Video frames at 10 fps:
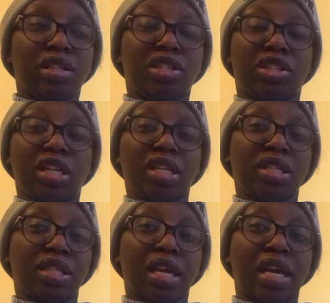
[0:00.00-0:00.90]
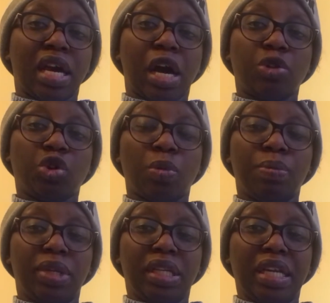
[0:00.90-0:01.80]
straightens the hair out
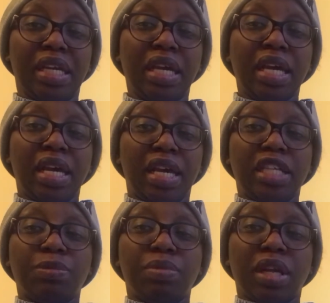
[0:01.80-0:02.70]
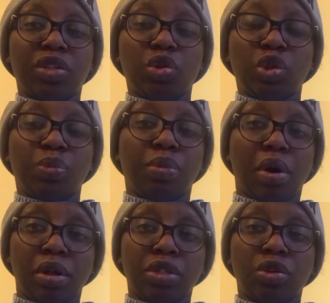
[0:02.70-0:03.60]
completely, it breaks those
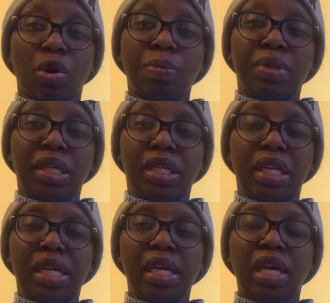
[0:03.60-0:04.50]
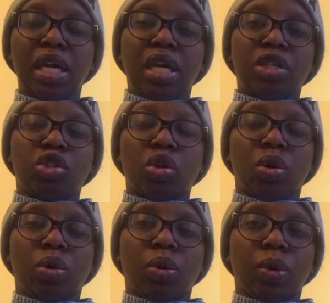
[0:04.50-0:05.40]
bonds completely.
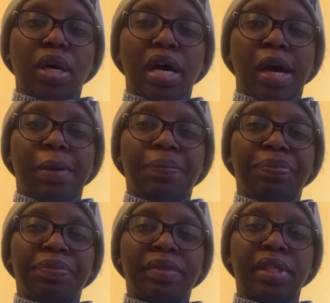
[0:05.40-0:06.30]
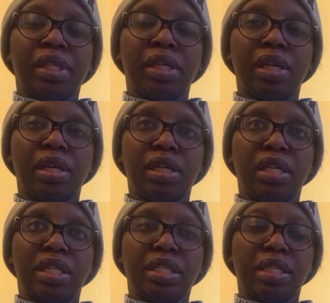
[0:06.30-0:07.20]
So
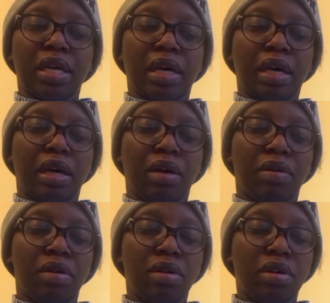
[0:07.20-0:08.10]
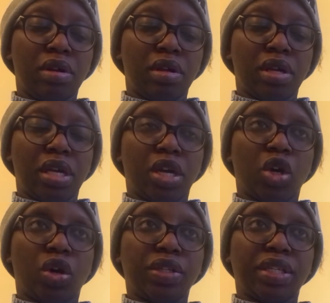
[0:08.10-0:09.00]
it
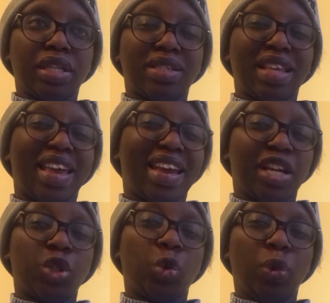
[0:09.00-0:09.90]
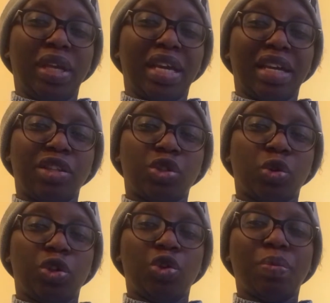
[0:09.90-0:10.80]
causes the hair to weaken, so
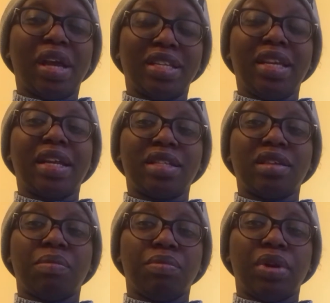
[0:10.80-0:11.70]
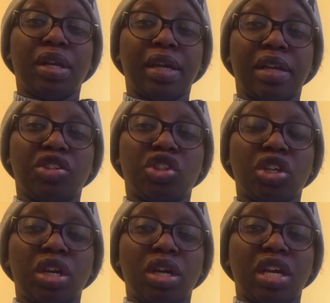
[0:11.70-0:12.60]
you might get some breakage,
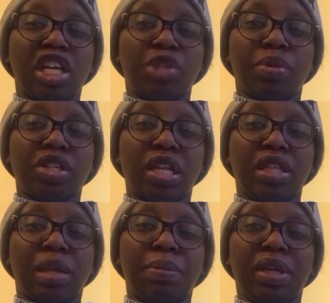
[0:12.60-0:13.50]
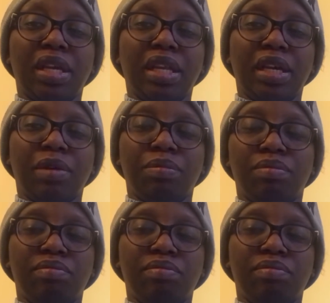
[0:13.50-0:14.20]
especially in the beginning